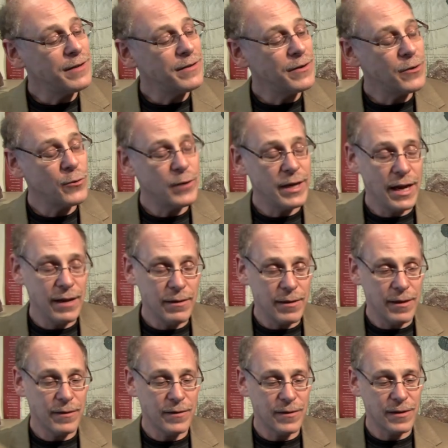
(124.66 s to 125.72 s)
to create
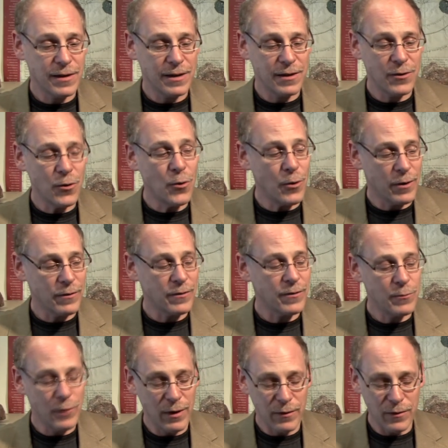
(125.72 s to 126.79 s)
this
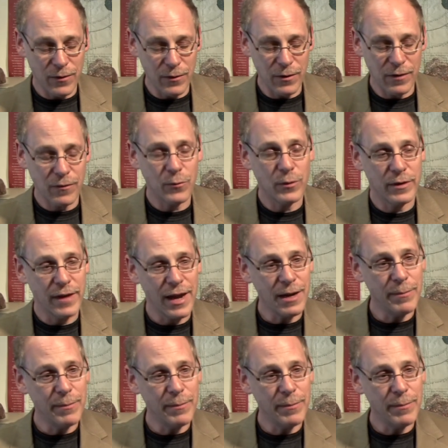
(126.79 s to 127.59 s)
course where students would take a